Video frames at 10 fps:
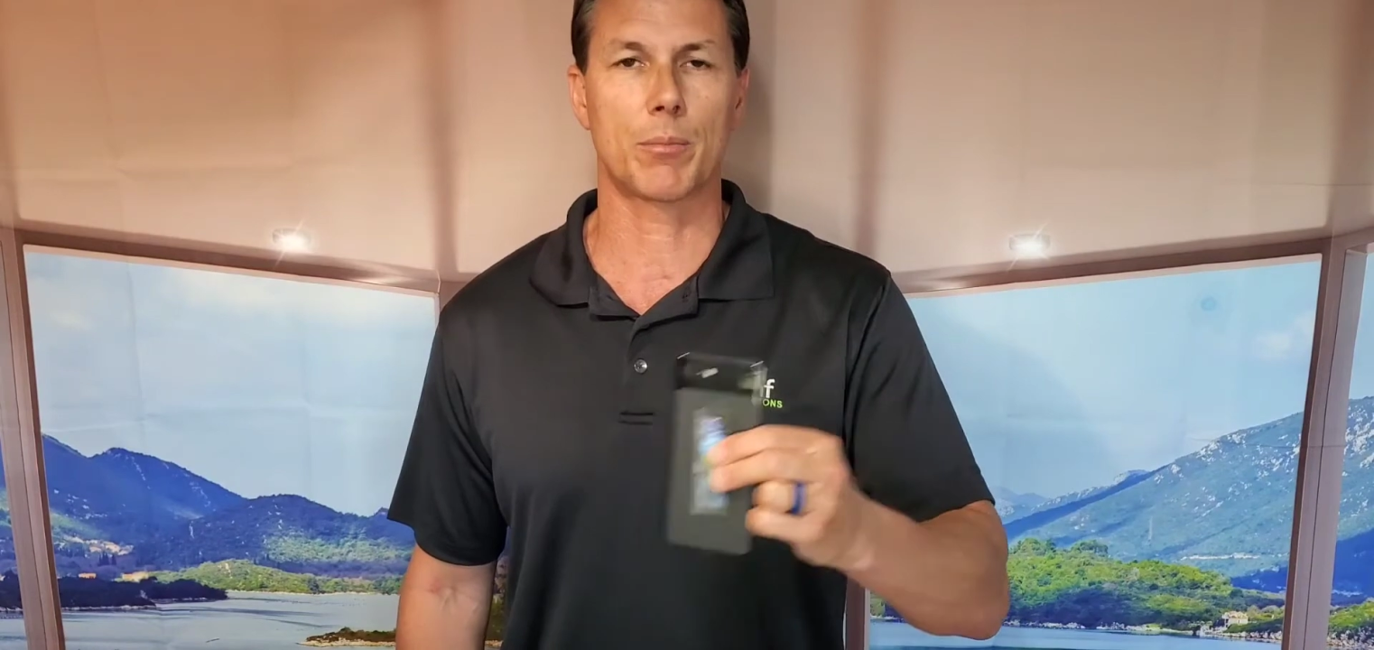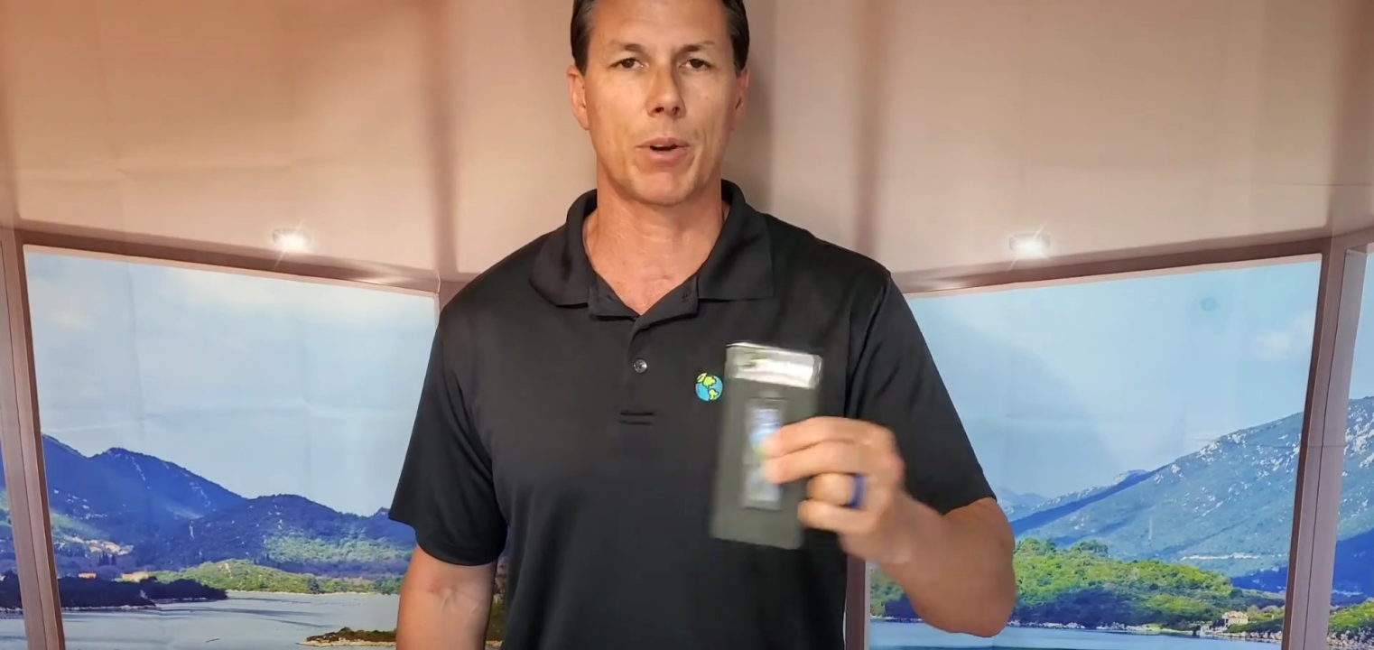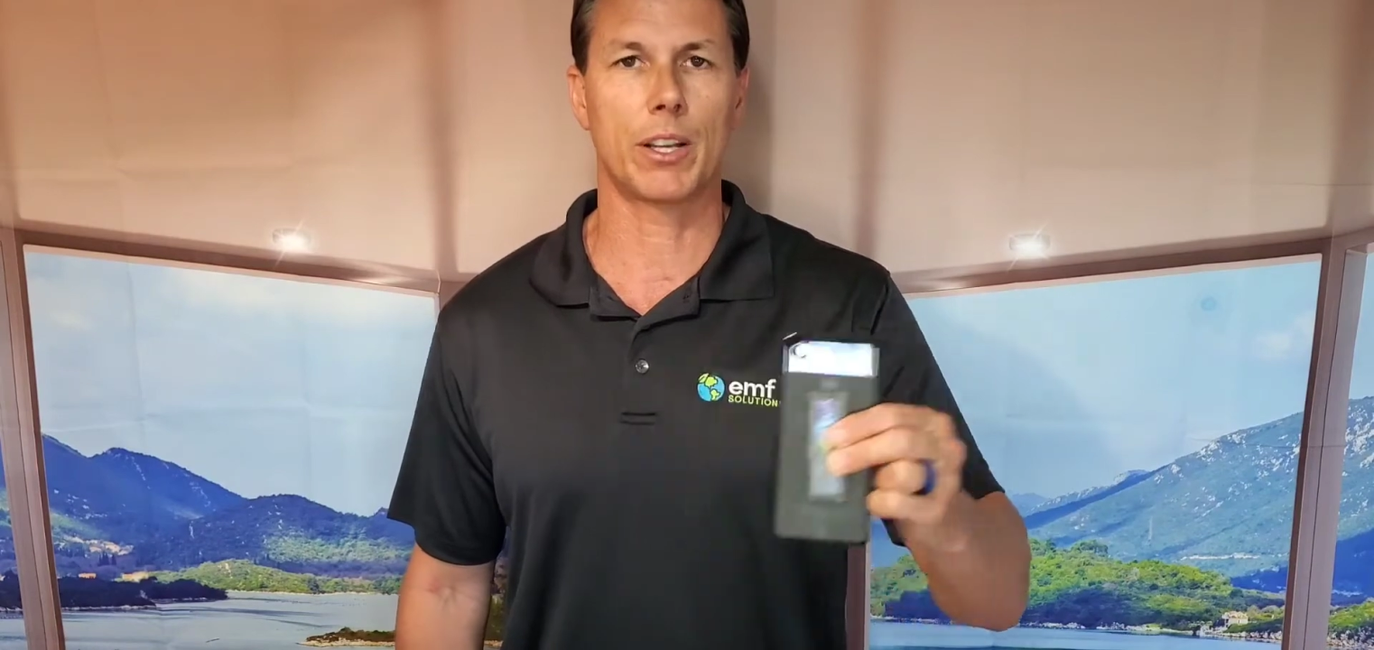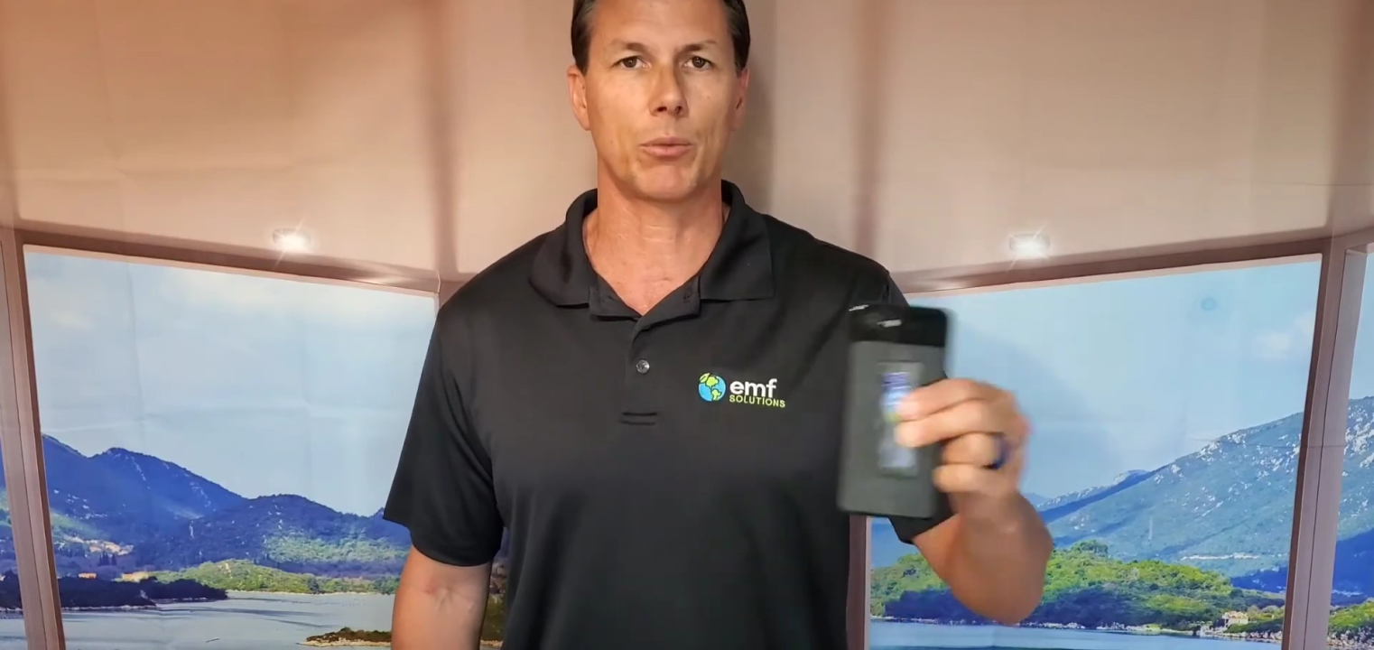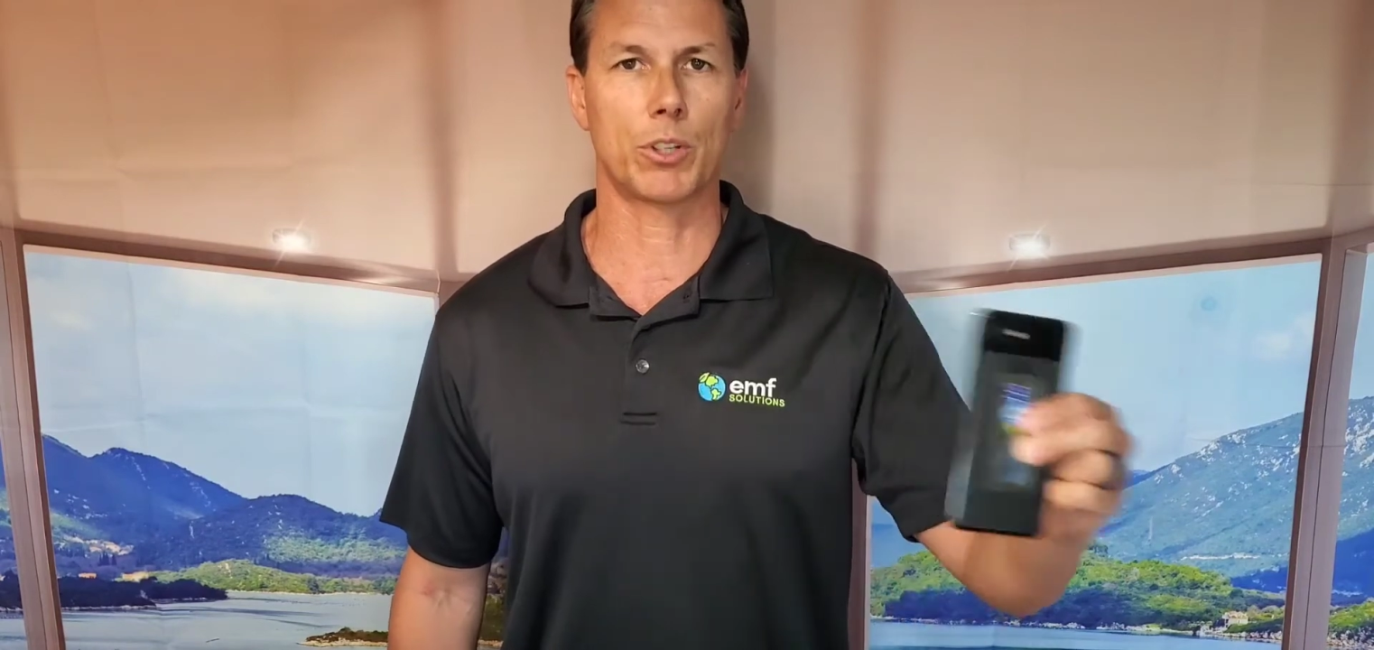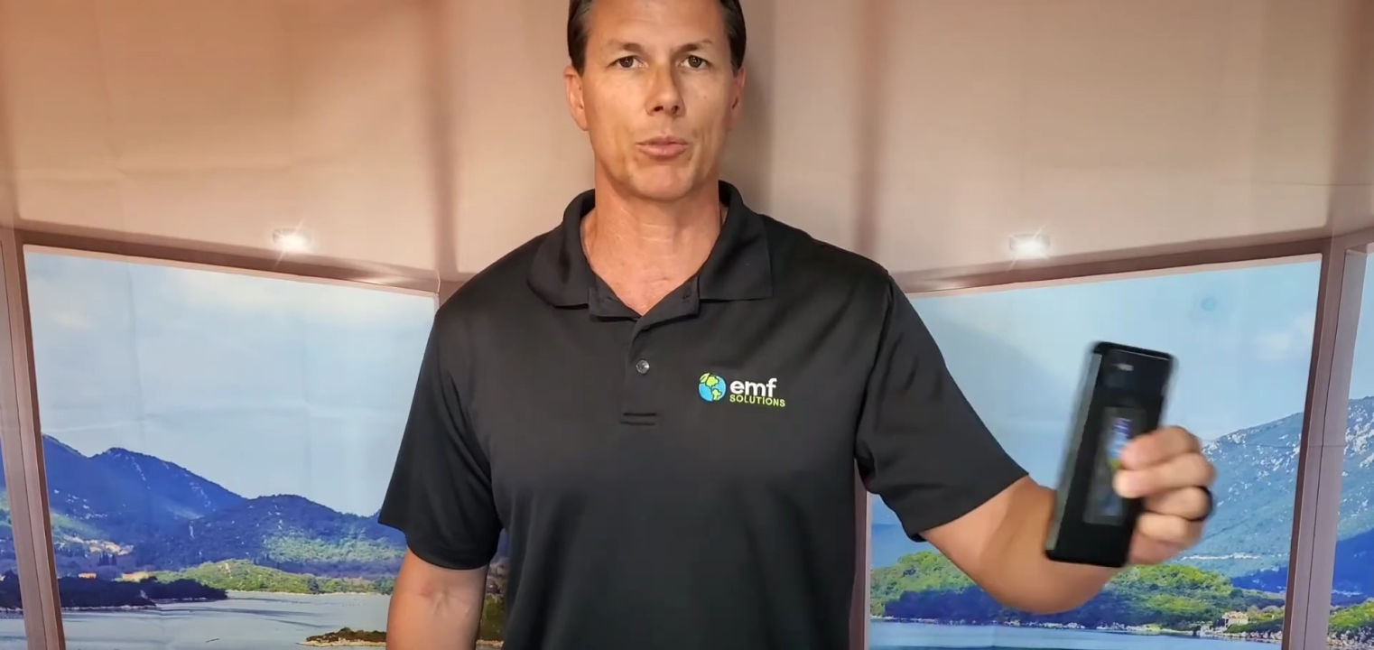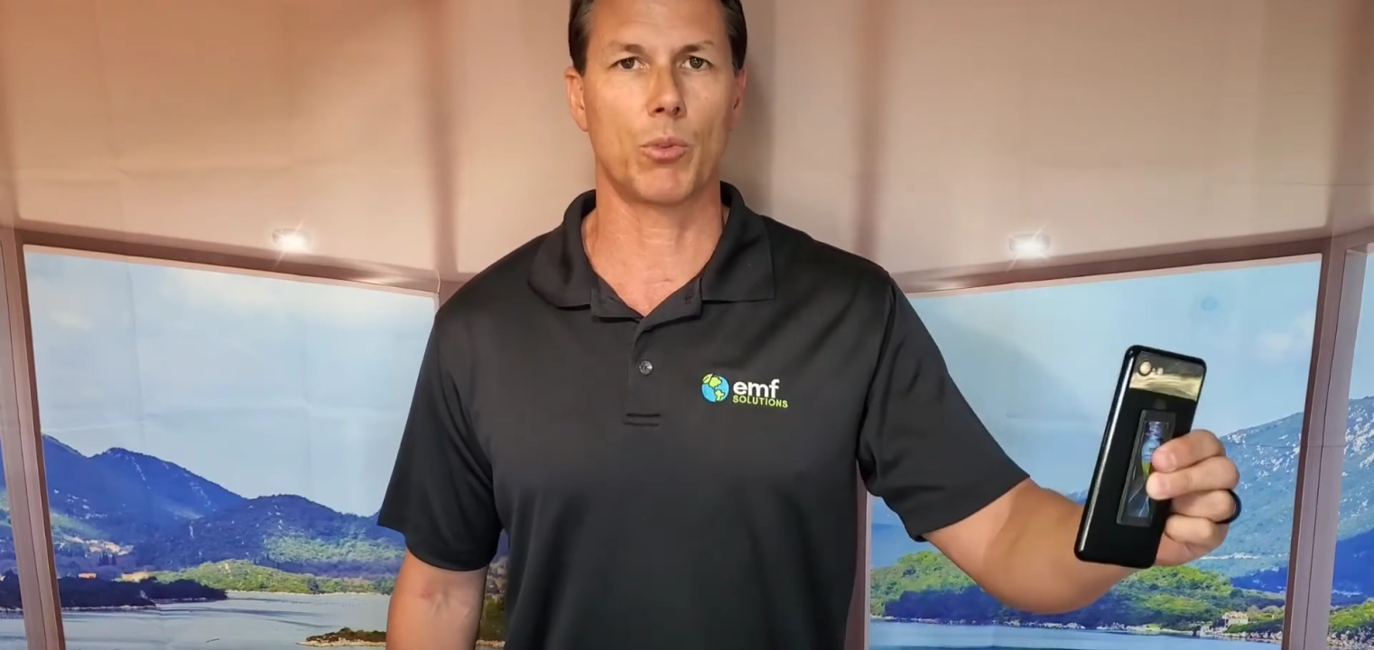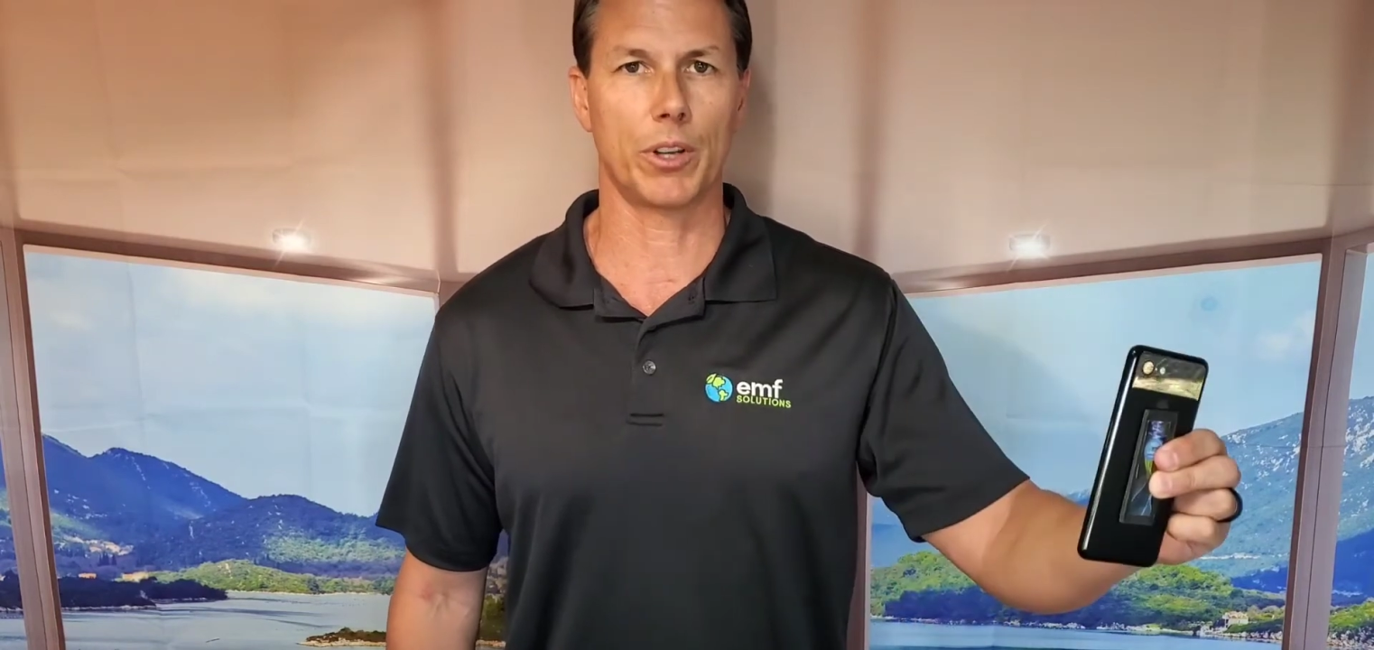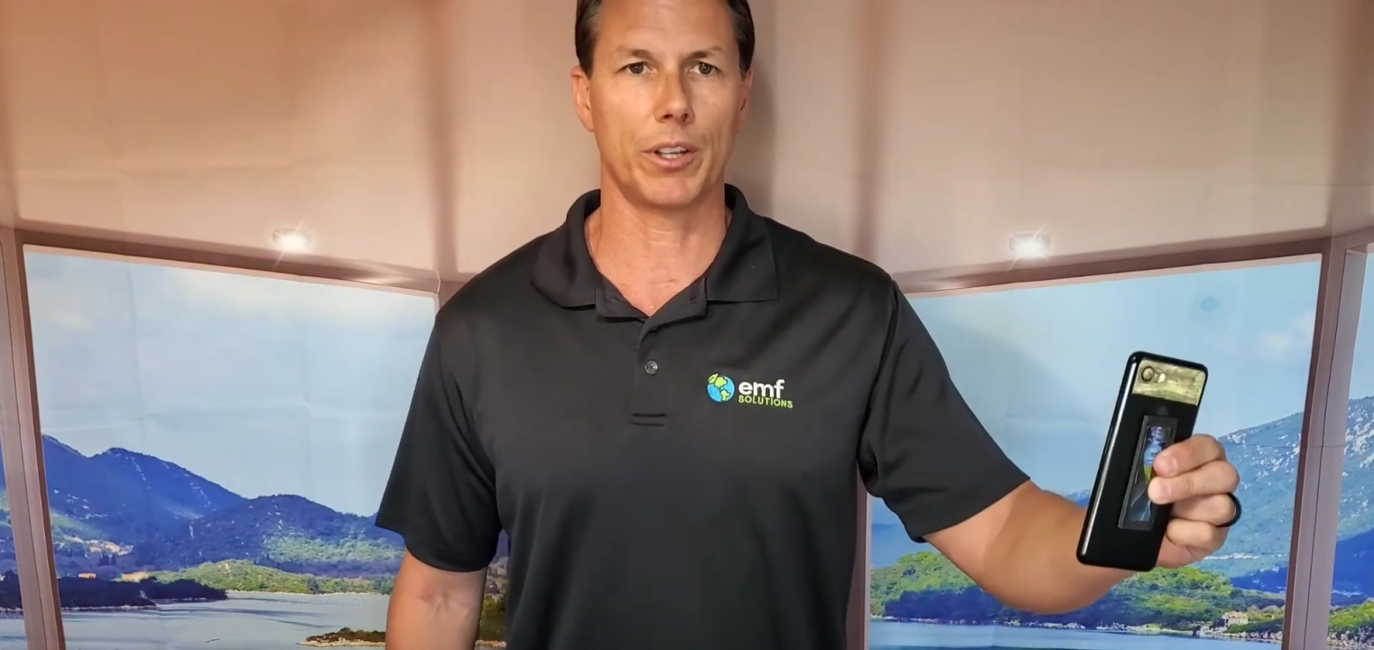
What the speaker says: body which one